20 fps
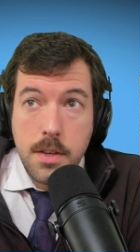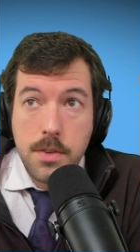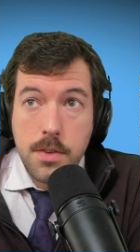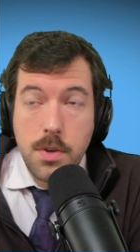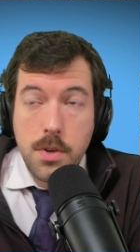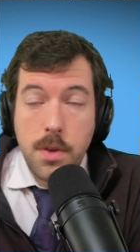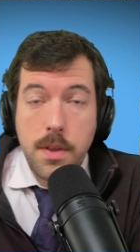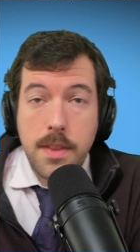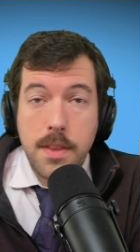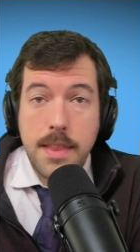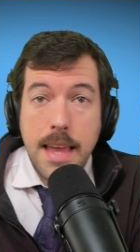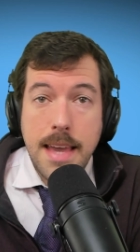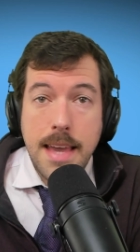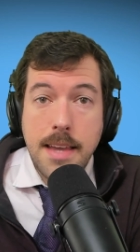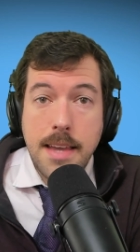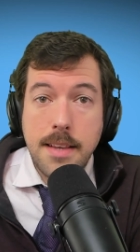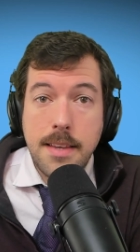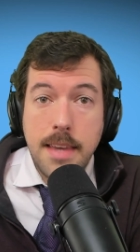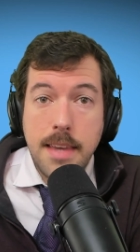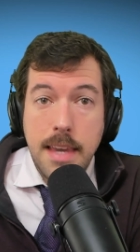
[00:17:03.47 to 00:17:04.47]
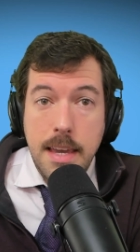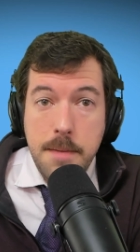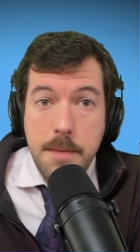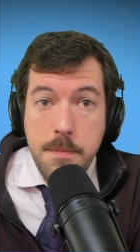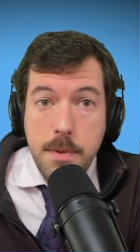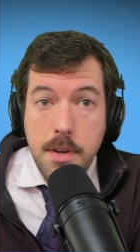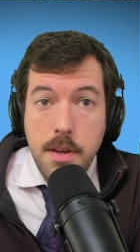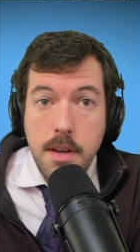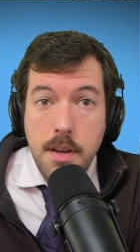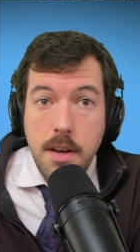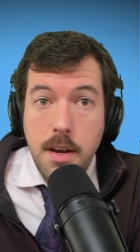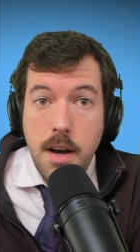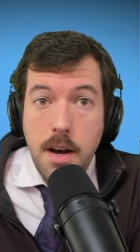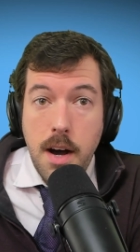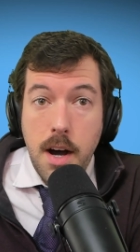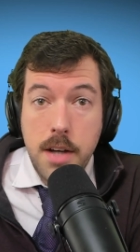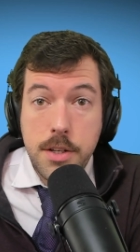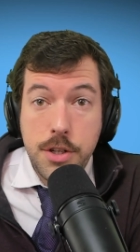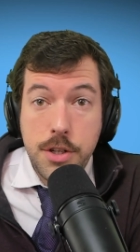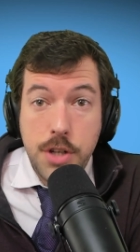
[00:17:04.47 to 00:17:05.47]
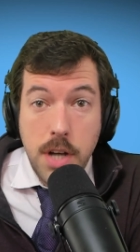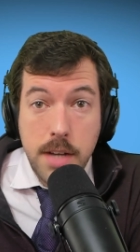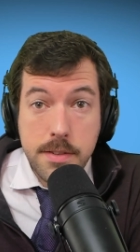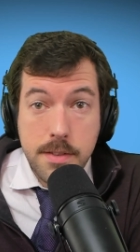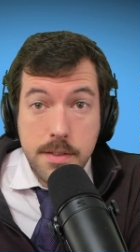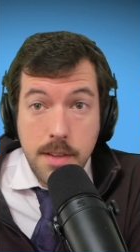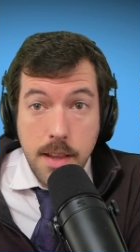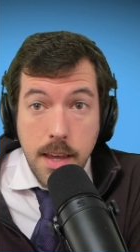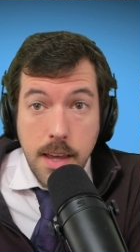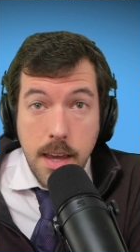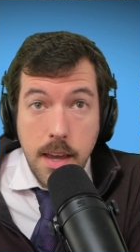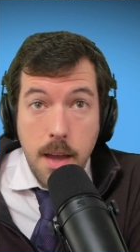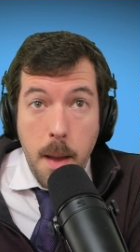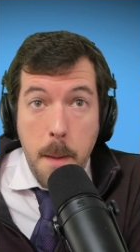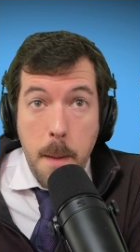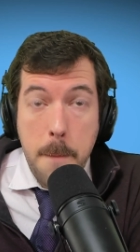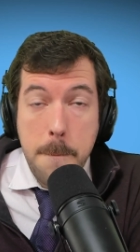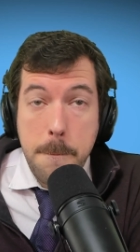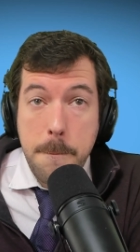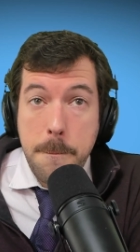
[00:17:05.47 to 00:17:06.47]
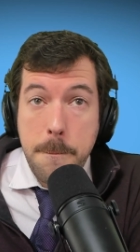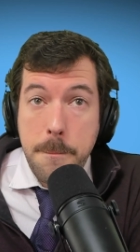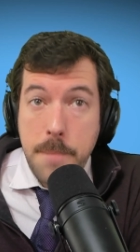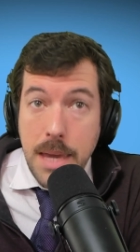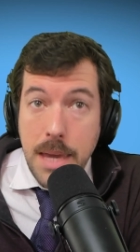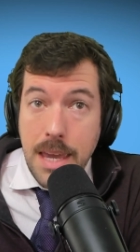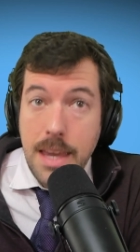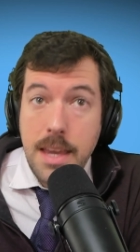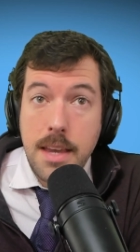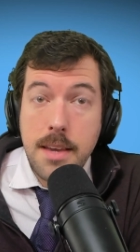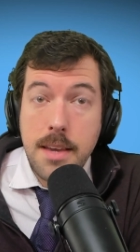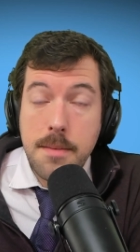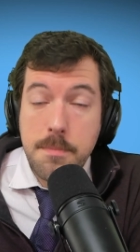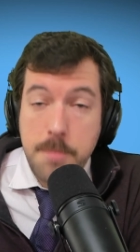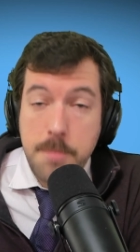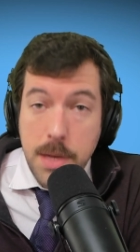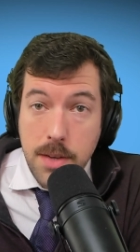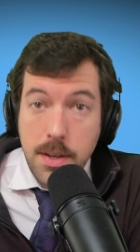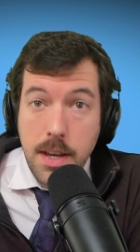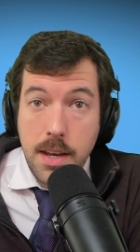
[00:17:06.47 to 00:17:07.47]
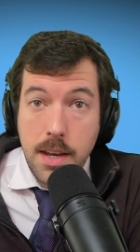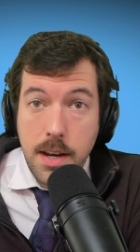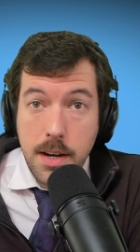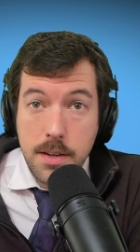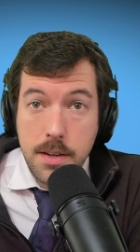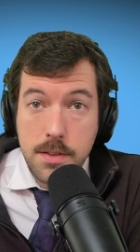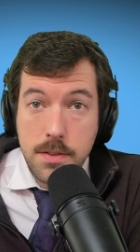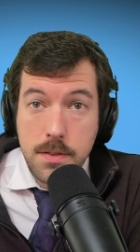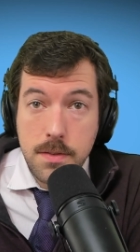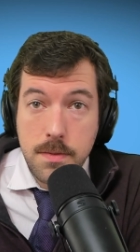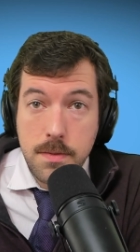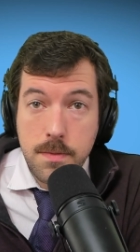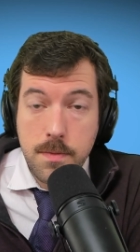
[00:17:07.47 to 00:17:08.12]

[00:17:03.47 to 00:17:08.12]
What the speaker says: so that they can keep unjustly being billionaires.